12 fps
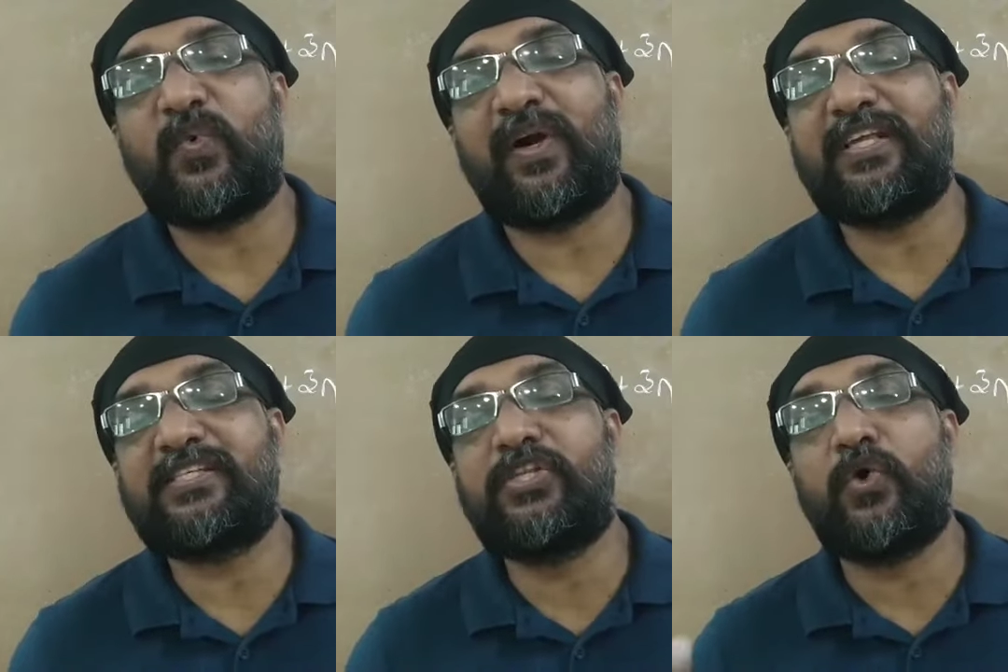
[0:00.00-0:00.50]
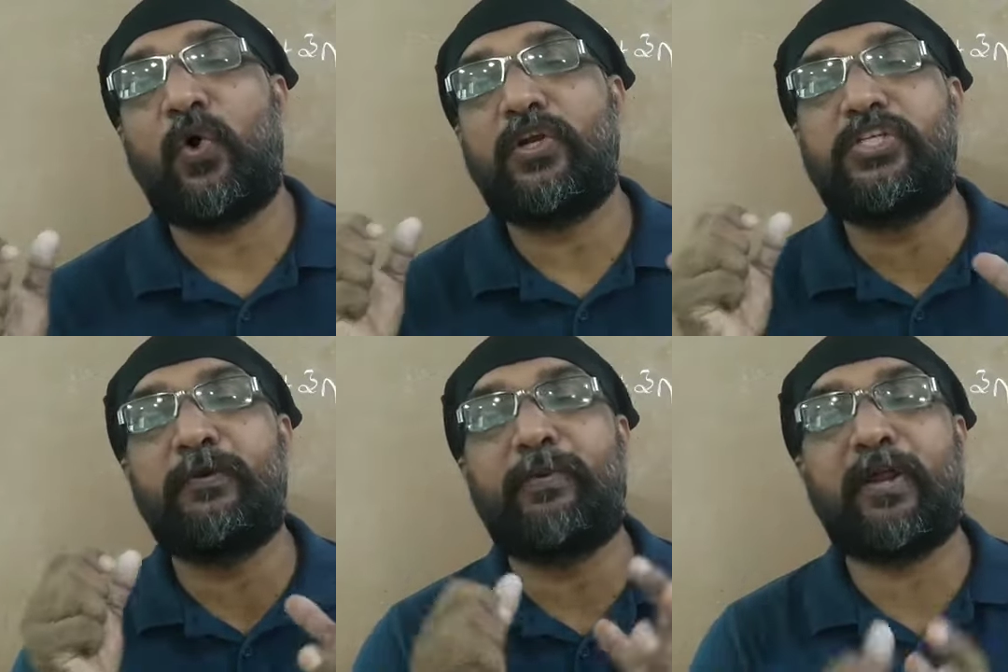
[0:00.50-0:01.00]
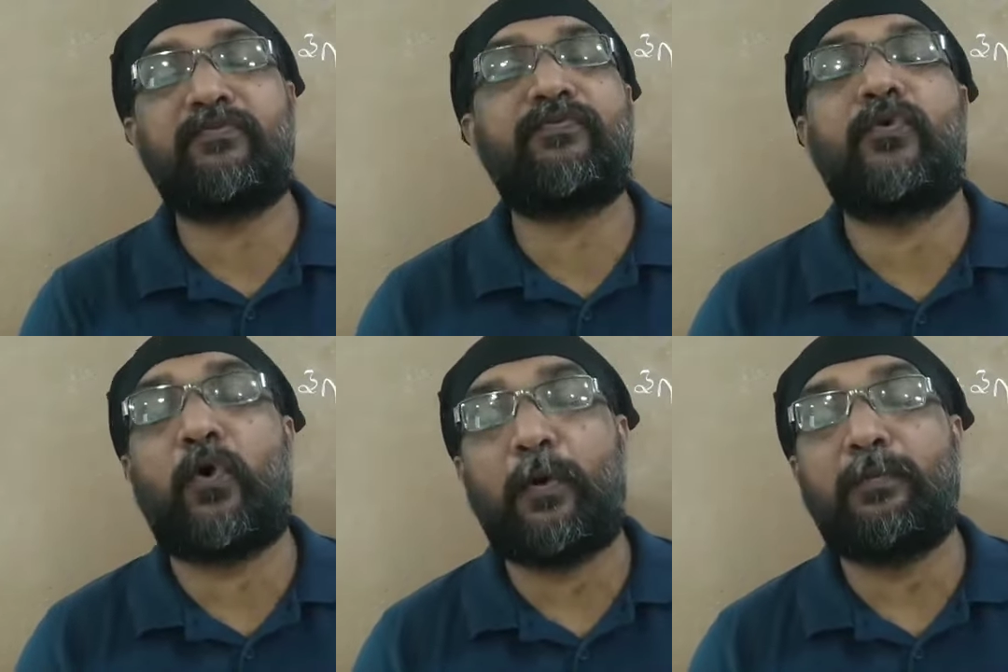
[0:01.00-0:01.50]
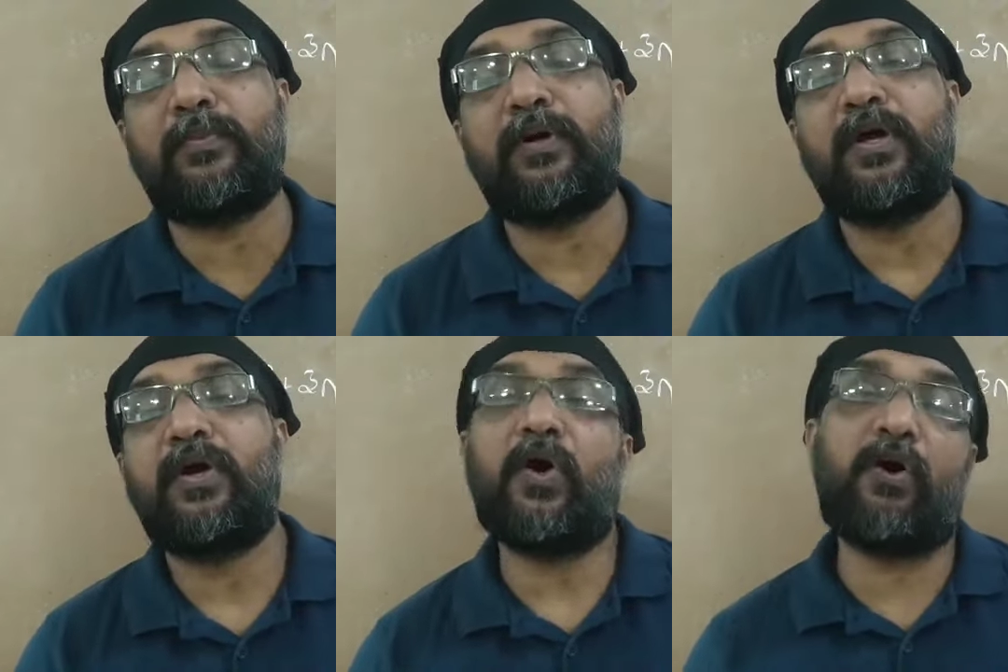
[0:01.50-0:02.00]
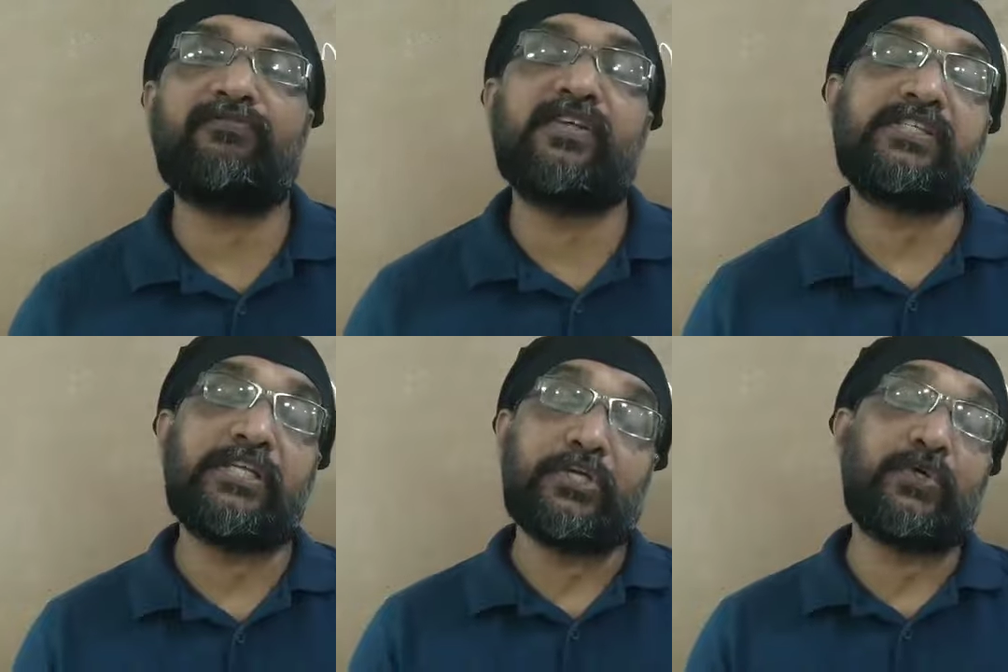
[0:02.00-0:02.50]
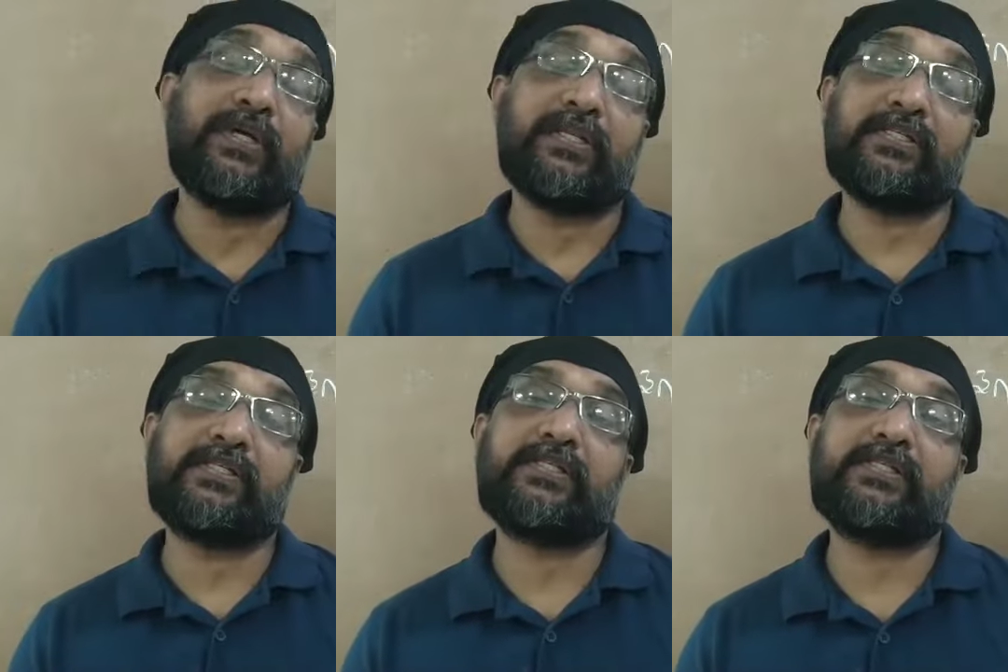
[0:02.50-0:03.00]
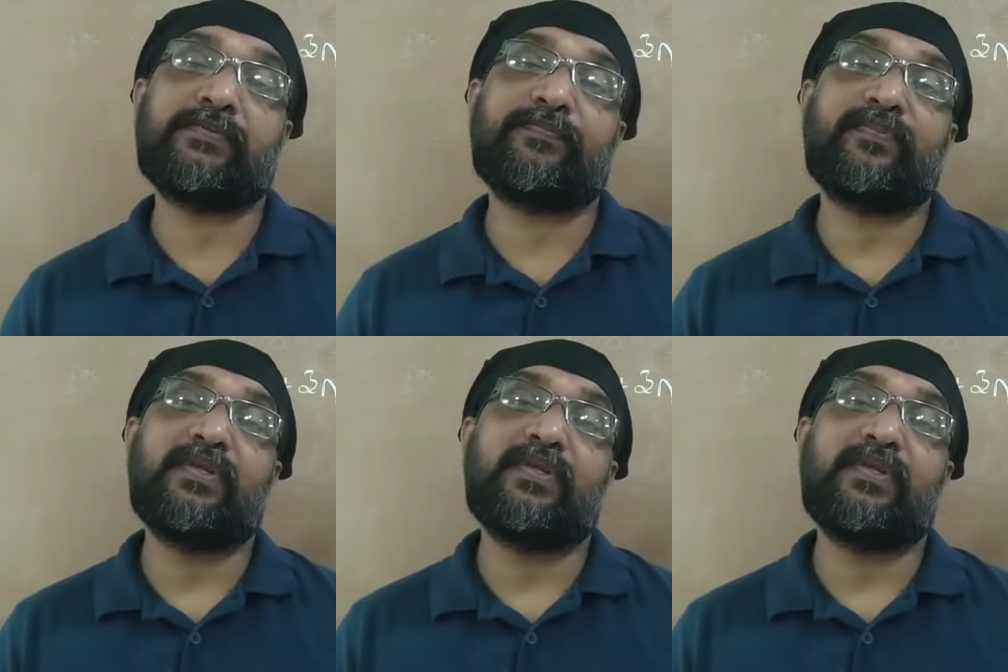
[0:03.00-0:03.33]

What is the algebraic form of the sequence?